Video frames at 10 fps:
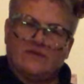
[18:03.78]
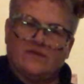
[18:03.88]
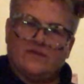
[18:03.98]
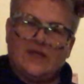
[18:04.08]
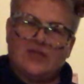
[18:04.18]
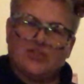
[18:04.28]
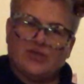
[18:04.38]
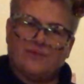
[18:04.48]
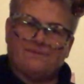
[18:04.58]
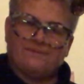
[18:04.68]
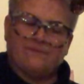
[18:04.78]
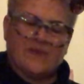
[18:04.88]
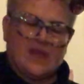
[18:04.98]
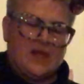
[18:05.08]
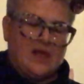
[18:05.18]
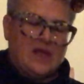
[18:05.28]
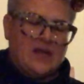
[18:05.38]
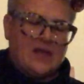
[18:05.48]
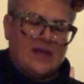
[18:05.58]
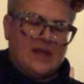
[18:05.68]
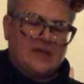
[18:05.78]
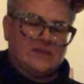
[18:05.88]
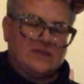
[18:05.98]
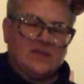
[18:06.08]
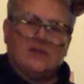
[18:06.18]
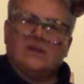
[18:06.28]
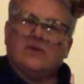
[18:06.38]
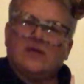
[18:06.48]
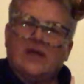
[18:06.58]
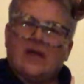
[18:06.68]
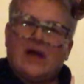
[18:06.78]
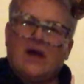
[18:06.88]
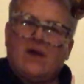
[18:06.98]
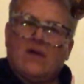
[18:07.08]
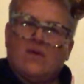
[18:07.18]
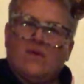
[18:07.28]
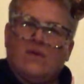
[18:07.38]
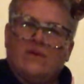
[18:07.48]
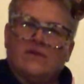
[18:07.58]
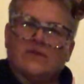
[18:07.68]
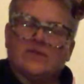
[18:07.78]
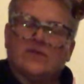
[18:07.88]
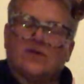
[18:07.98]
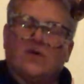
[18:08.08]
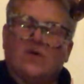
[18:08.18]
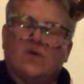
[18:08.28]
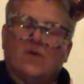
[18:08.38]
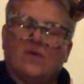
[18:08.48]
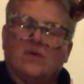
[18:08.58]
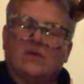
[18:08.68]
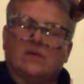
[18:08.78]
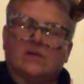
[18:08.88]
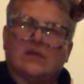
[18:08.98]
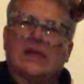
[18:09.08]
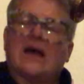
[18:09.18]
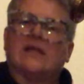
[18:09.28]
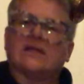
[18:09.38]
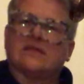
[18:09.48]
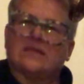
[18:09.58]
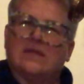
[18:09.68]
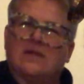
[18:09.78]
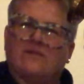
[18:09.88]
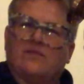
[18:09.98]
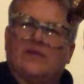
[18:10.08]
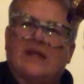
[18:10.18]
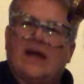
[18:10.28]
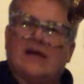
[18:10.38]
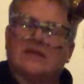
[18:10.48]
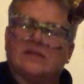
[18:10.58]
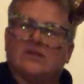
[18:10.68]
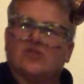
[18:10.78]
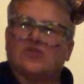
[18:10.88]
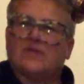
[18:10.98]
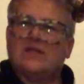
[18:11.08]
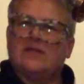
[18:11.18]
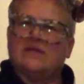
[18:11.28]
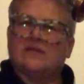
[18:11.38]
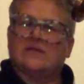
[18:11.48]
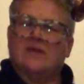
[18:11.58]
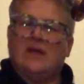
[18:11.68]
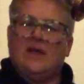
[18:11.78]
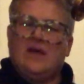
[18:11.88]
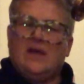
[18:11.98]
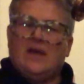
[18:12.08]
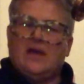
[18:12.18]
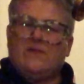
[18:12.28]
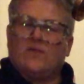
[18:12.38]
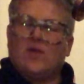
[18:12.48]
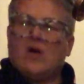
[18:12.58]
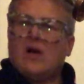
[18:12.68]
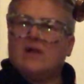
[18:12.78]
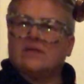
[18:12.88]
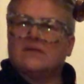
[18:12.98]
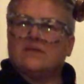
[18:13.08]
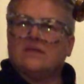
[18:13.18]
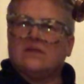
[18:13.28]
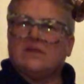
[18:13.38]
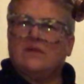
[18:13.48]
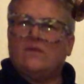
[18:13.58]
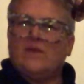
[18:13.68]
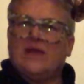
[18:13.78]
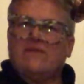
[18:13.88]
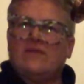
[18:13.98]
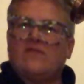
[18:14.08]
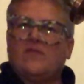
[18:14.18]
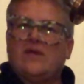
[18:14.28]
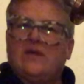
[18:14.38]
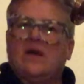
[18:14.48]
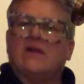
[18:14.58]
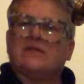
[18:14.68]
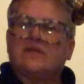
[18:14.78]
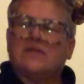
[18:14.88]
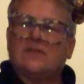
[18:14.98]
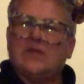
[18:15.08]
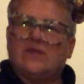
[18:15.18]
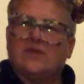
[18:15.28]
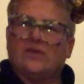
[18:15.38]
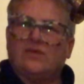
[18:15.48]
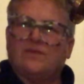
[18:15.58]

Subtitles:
of nature and learning how there's this whole galaxy of plants and trees and rocks that we haven't even begun to speak to.